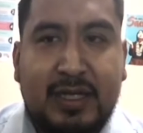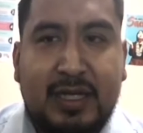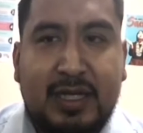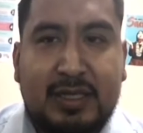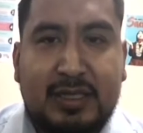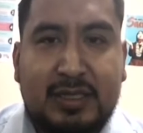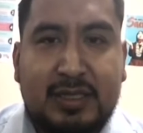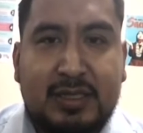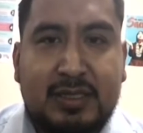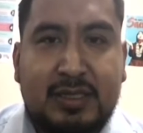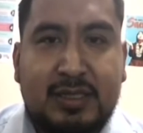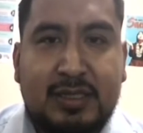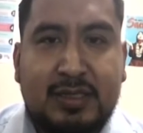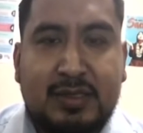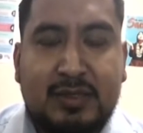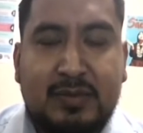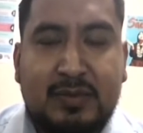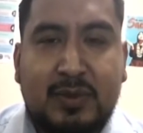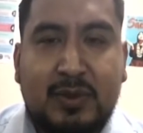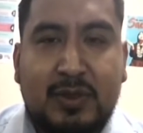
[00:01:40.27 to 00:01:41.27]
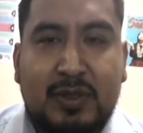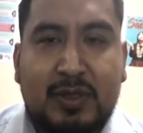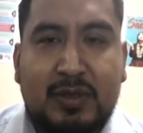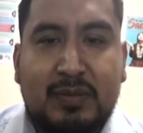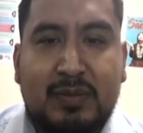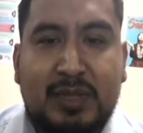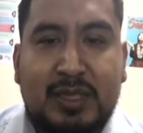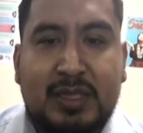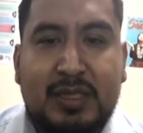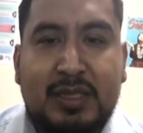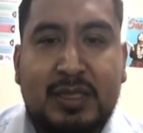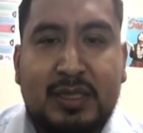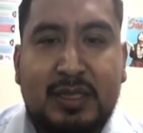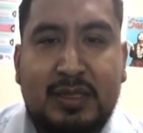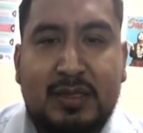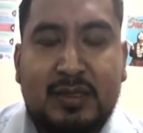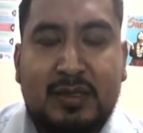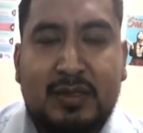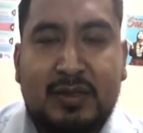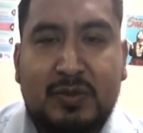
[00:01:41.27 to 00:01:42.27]
election is important, but
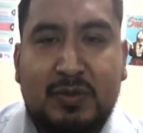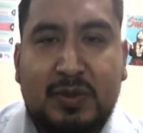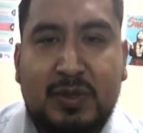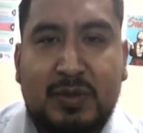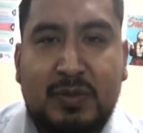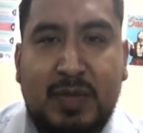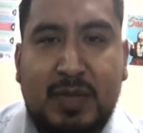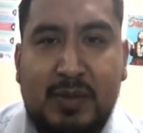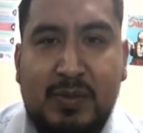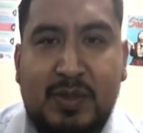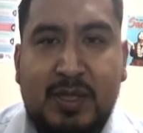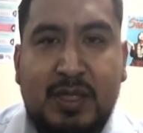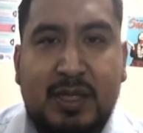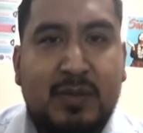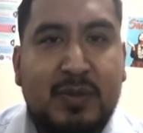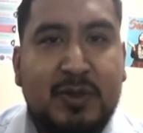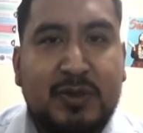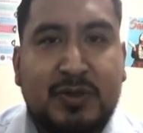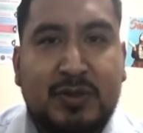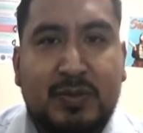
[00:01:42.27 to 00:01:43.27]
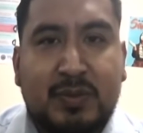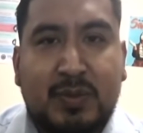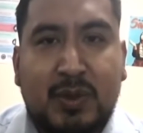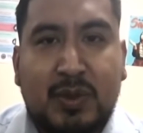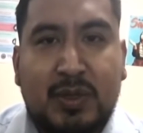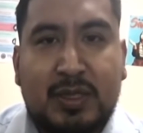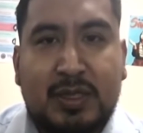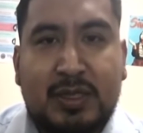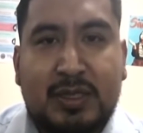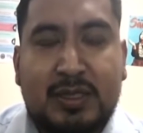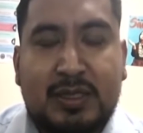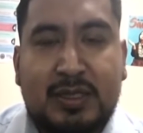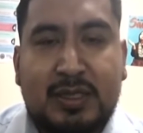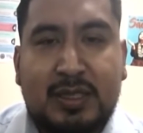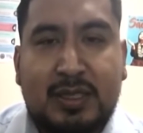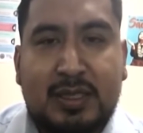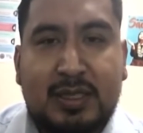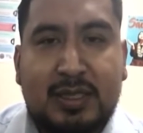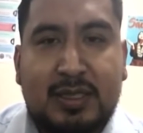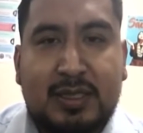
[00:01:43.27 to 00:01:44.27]
this one might be the most important
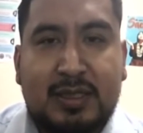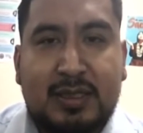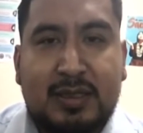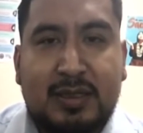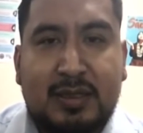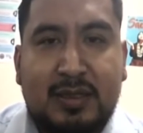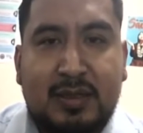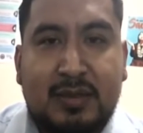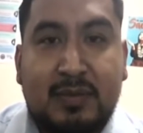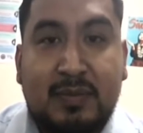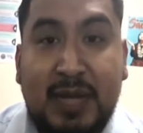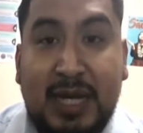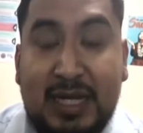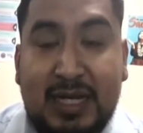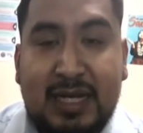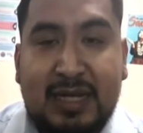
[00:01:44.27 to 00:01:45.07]
in my